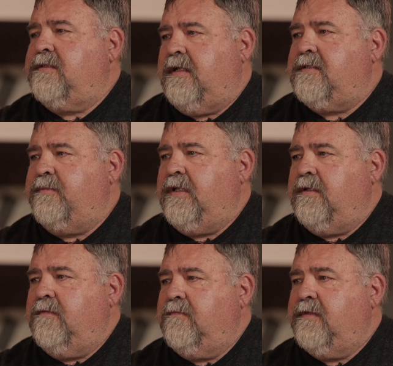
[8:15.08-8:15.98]
assessment.
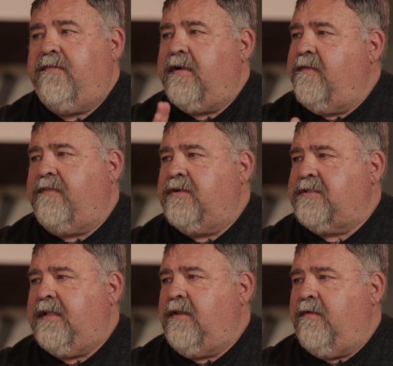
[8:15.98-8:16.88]
The very
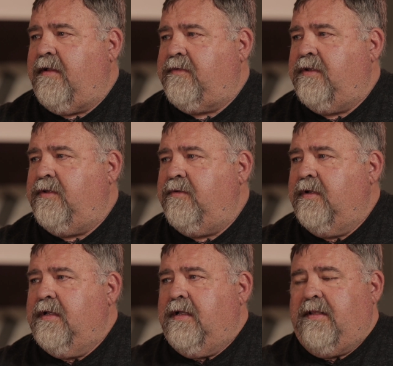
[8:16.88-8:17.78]
first thing you have to do.
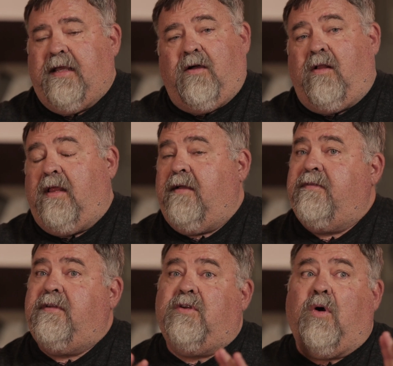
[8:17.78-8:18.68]
They all have
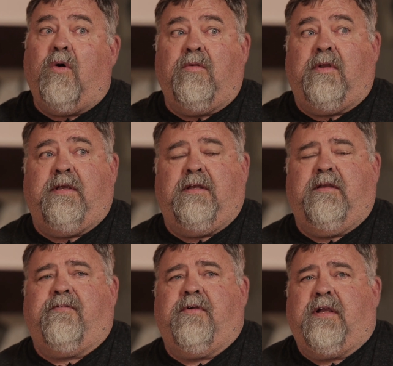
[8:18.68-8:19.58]
totally
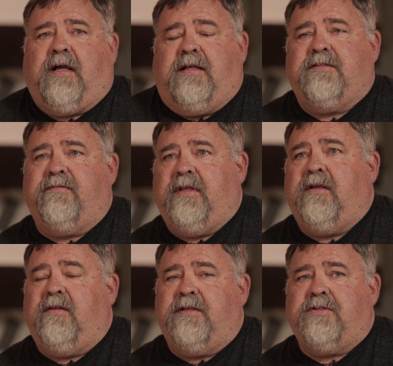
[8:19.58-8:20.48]
different kinds of
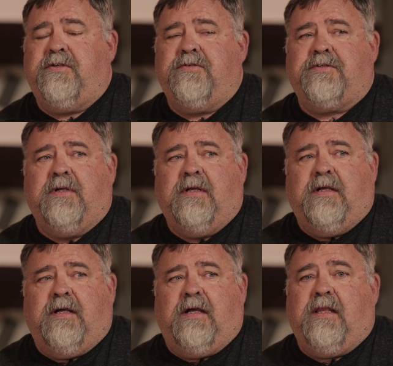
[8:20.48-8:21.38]
legal issues.
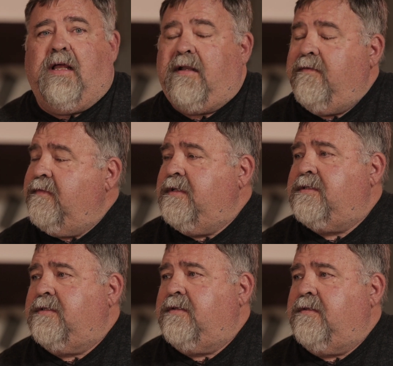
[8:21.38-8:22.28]
A lot of
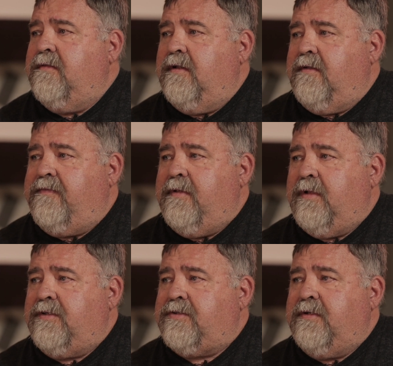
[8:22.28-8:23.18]
these
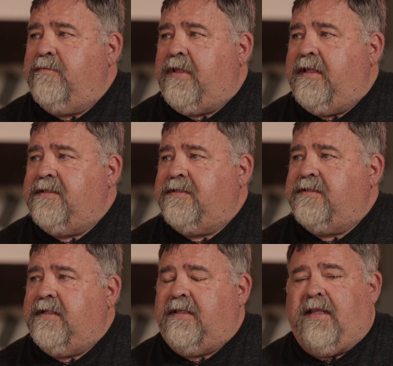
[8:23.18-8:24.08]
females are in
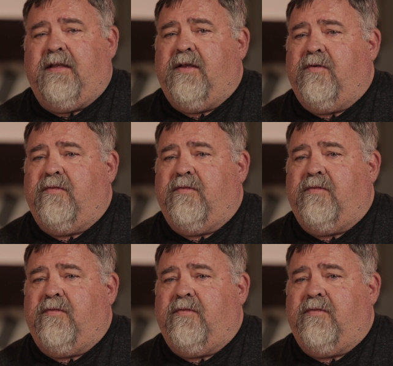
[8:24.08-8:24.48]
places that they